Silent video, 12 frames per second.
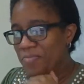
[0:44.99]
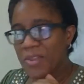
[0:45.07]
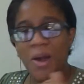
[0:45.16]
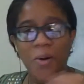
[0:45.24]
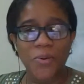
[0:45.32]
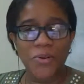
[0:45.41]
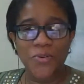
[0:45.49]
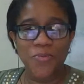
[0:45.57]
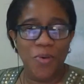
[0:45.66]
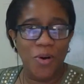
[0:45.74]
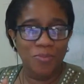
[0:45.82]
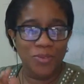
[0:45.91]
How are you
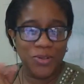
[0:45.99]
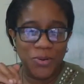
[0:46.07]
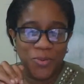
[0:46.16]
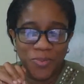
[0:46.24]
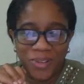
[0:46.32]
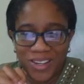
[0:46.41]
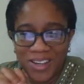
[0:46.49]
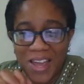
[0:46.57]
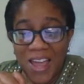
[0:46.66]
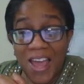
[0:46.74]
moms coping?